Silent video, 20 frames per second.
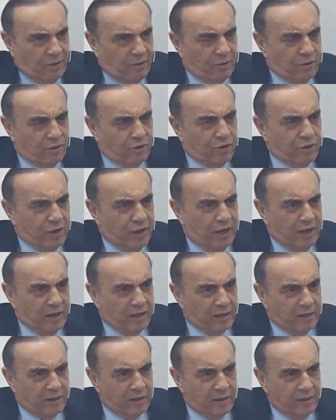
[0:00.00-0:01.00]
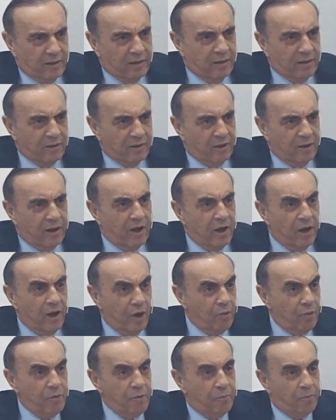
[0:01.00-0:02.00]
Science is something
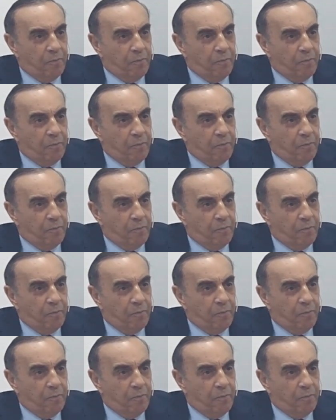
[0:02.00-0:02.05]
amazing.